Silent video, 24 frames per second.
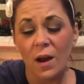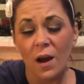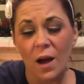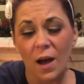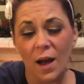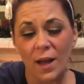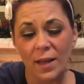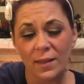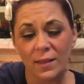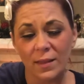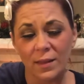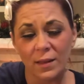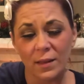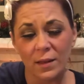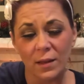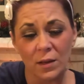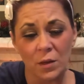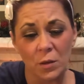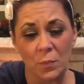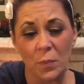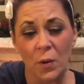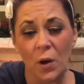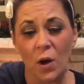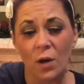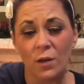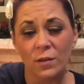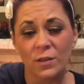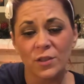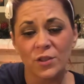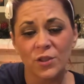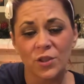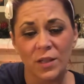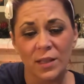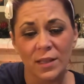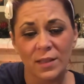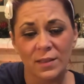I think an
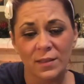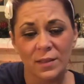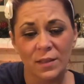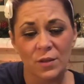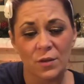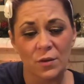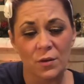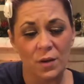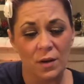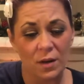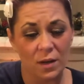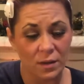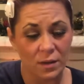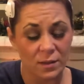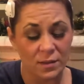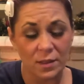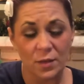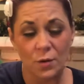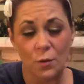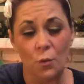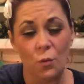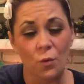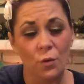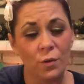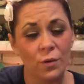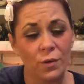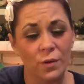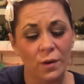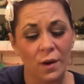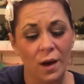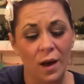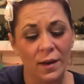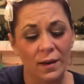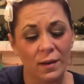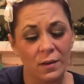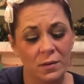apology is in order.
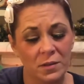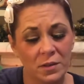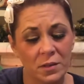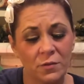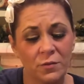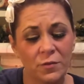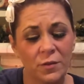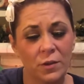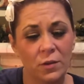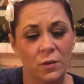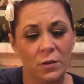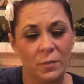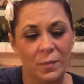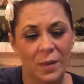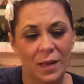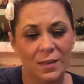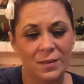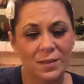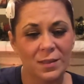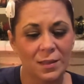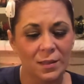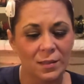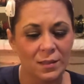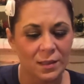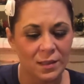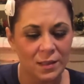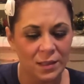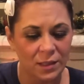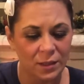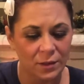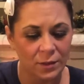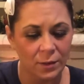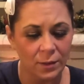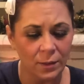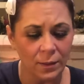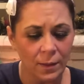I kind of feel a masculine
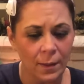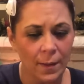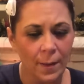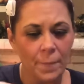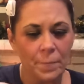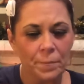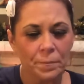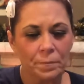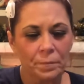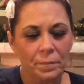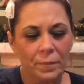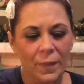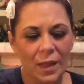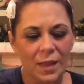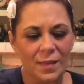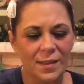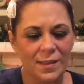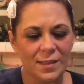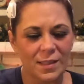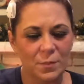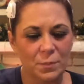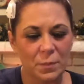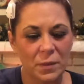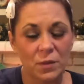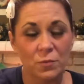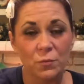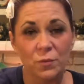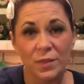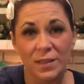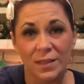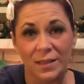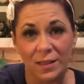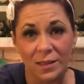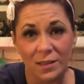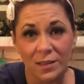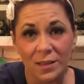here that's been
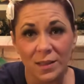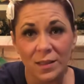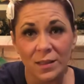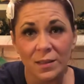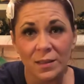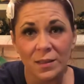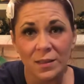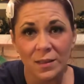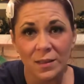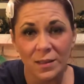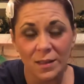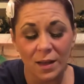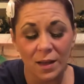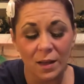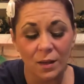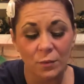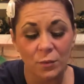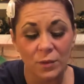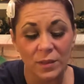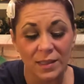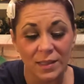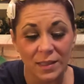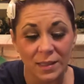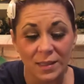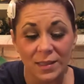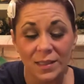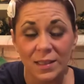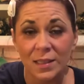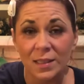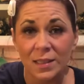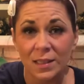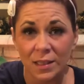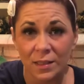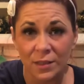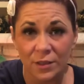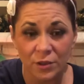resistant
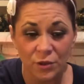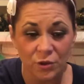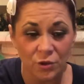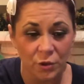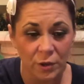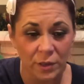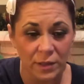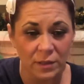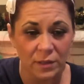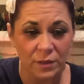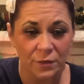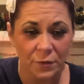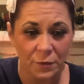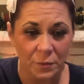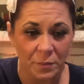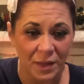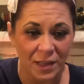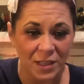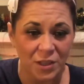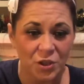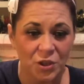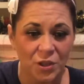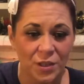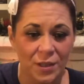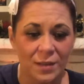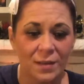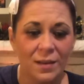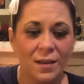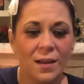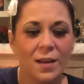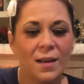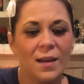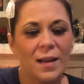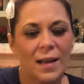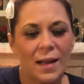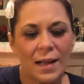to this transformation,
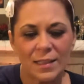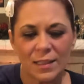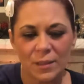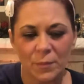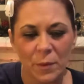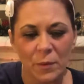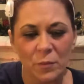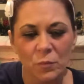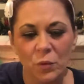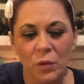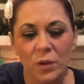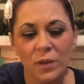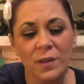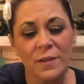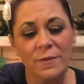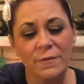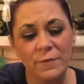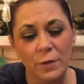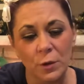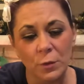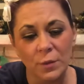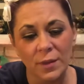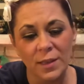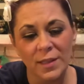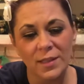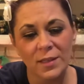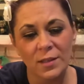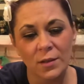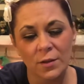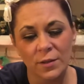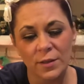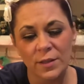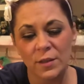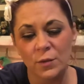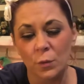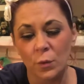has been really focused on
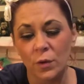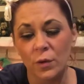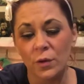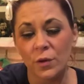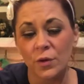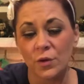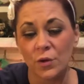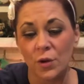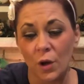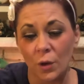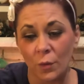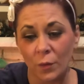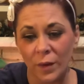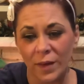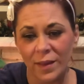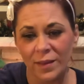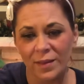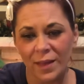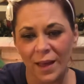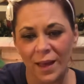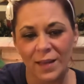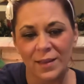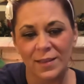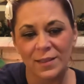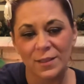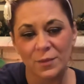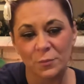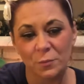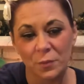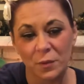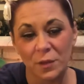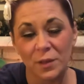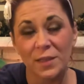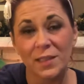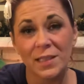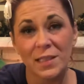his work, knowing that it's
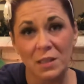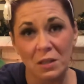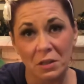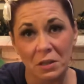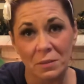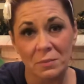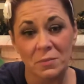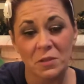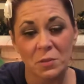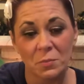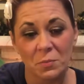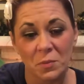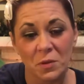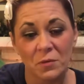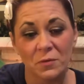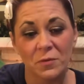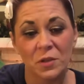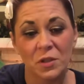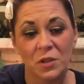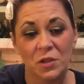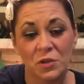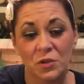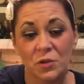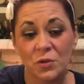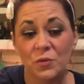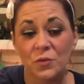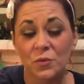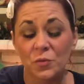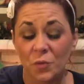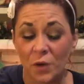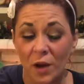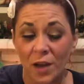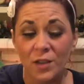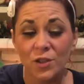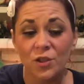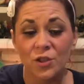really time to move in a new
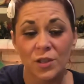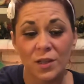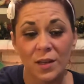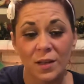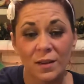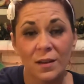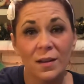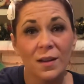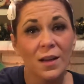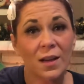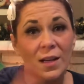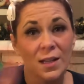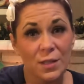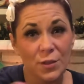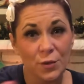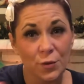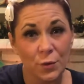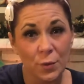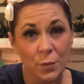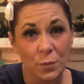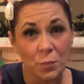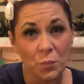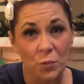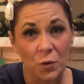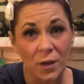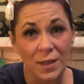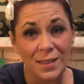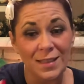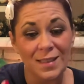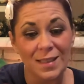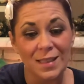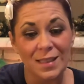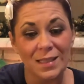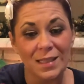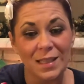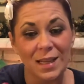direction, to embrace
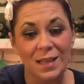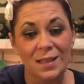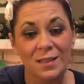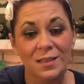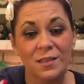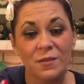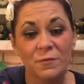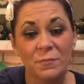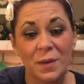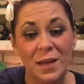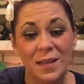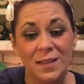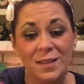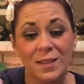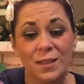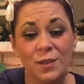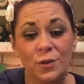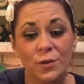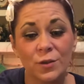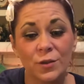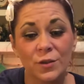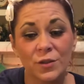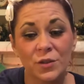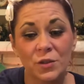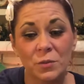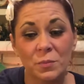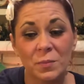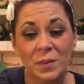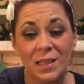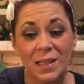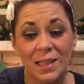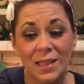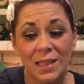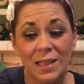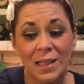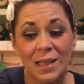this Ace of Pentacles new
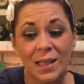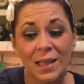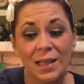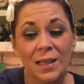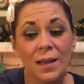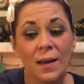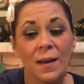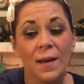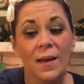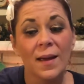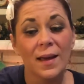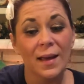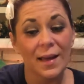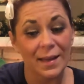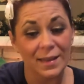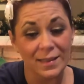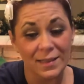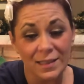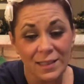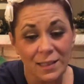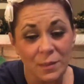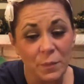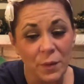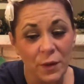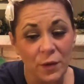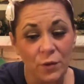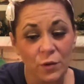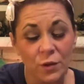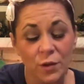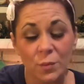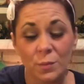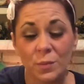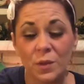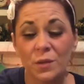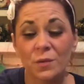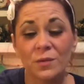beginning. It is about
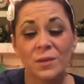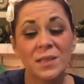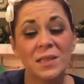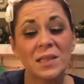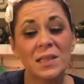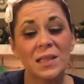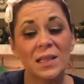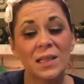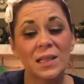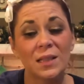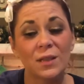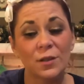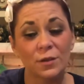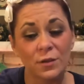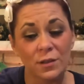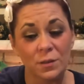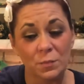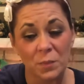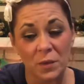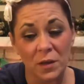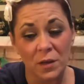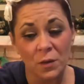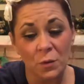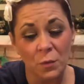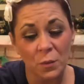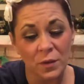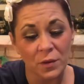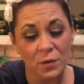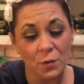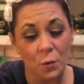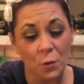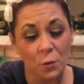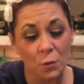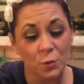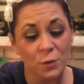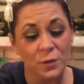community. There's been a
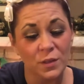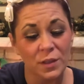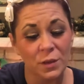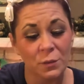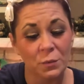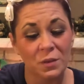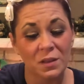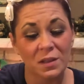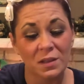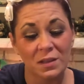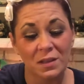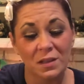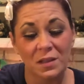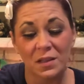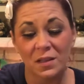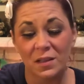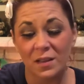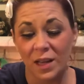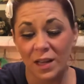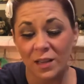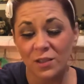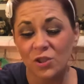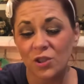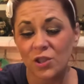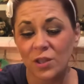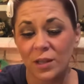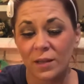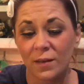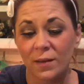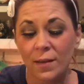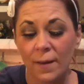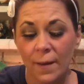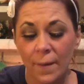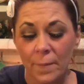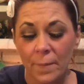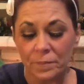withholding within a connection,
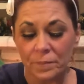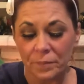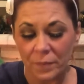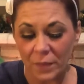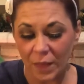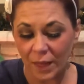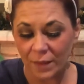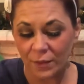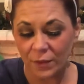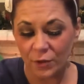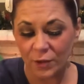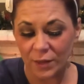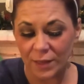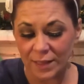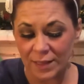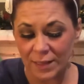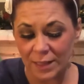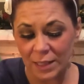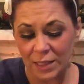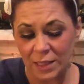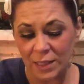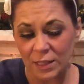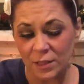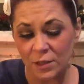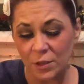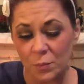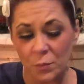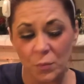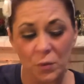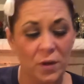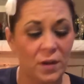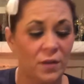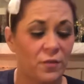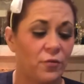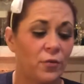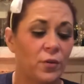and there is a need to
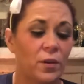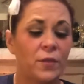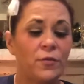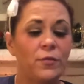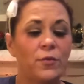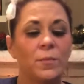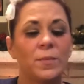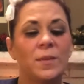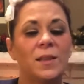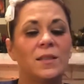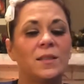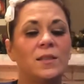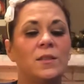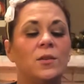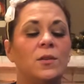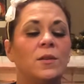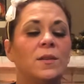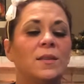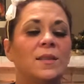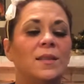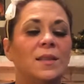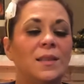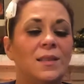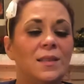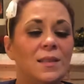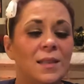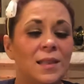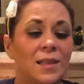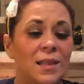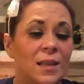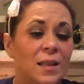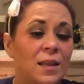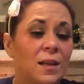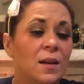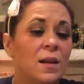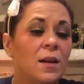break free from this
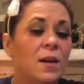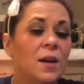toxicity.